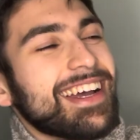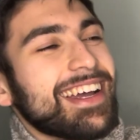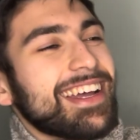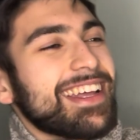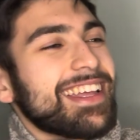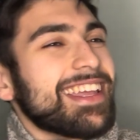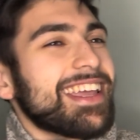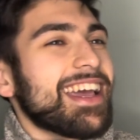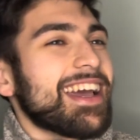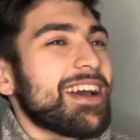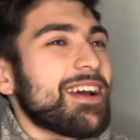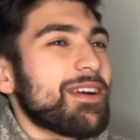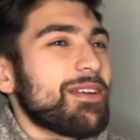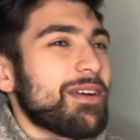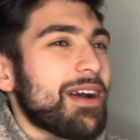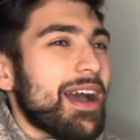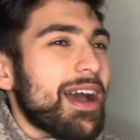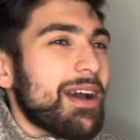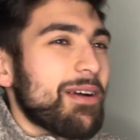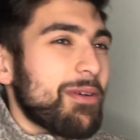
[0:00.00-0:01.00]

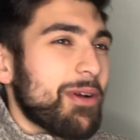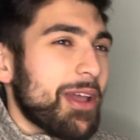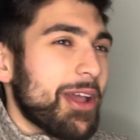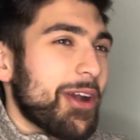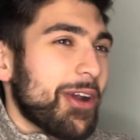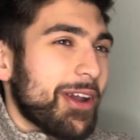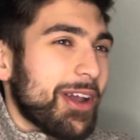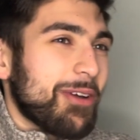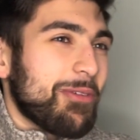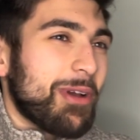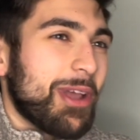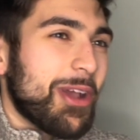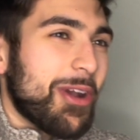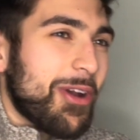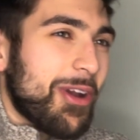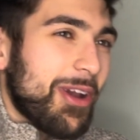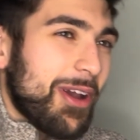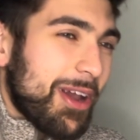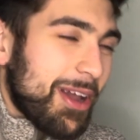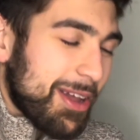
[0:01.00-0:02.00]
Yeah, we
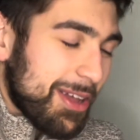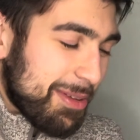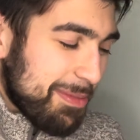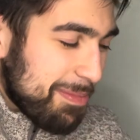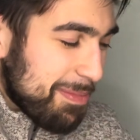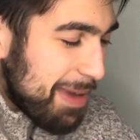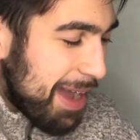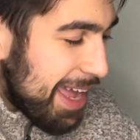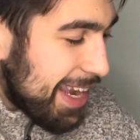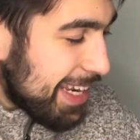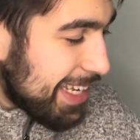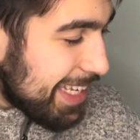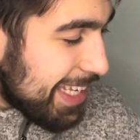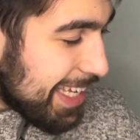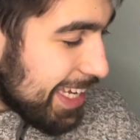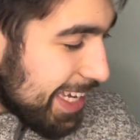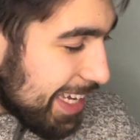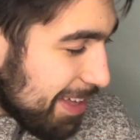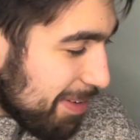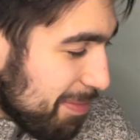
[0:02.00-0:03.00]
are
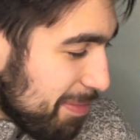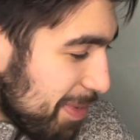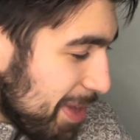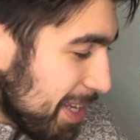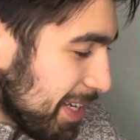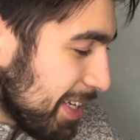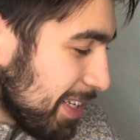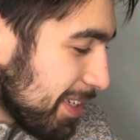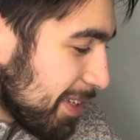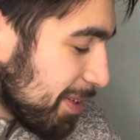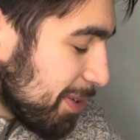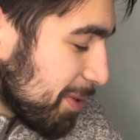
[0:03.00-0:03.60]
mightily committed.